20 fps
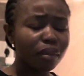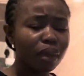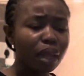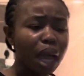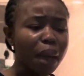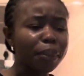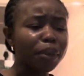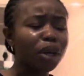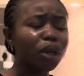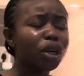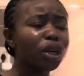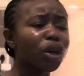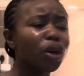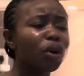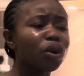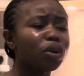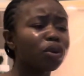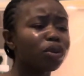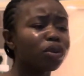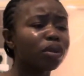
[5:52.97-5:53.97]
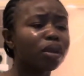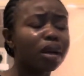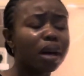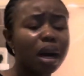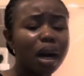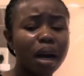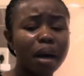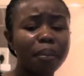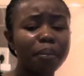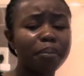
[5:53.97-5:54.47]
I'm gonna go
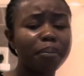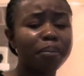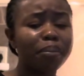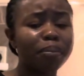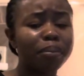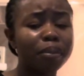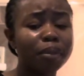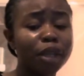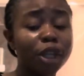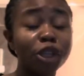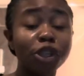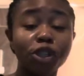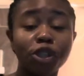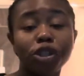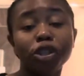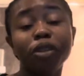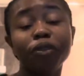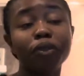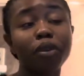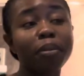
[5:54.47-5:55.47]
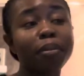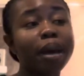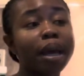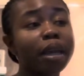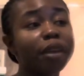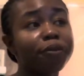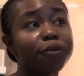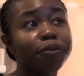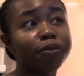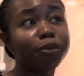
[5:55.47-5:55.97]
um, shoot for
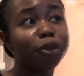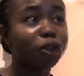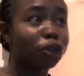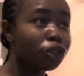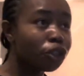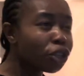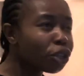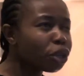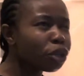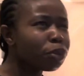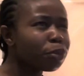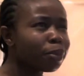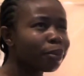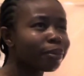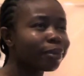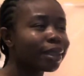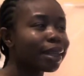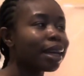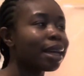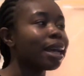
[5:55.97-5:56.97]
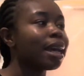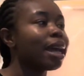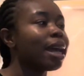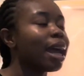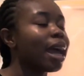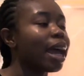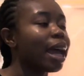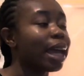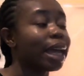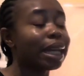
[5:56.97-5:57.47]
my YouTube
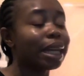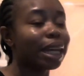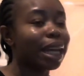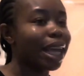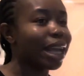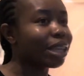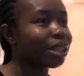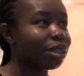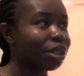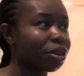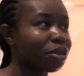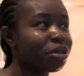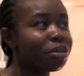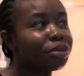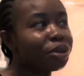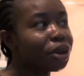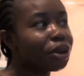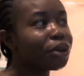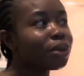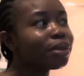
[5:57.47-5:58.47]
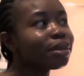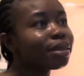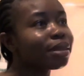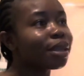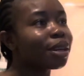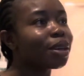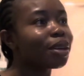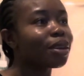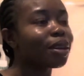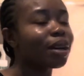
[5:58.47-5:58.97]
and Instagram reels.
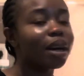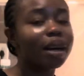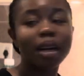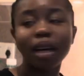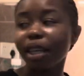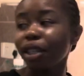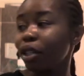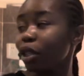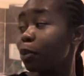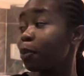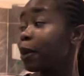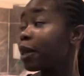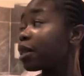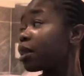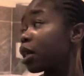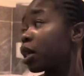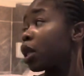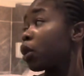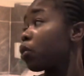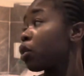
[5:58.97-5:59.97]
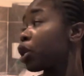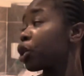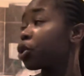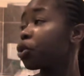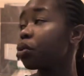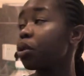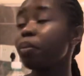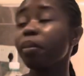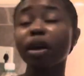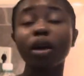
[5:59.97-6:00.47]
So uh, I just basically wanna
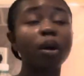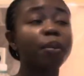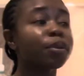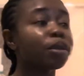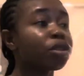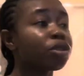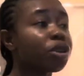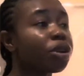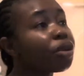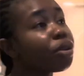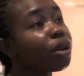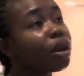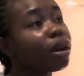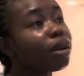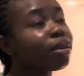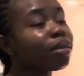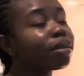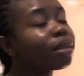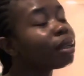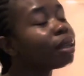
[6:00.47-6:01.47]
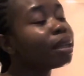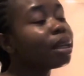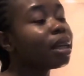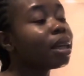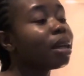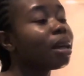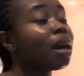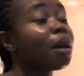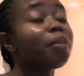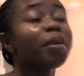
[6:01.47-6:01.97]
do a makeup tutorial,
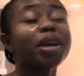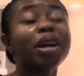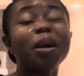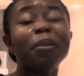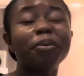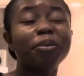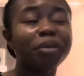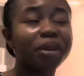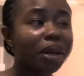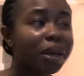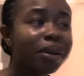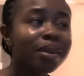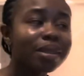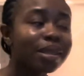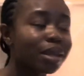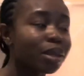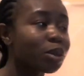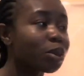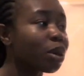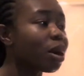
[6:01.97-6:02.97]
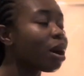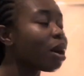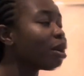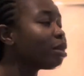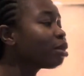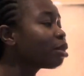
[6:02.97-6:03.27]
a makeup reels as well.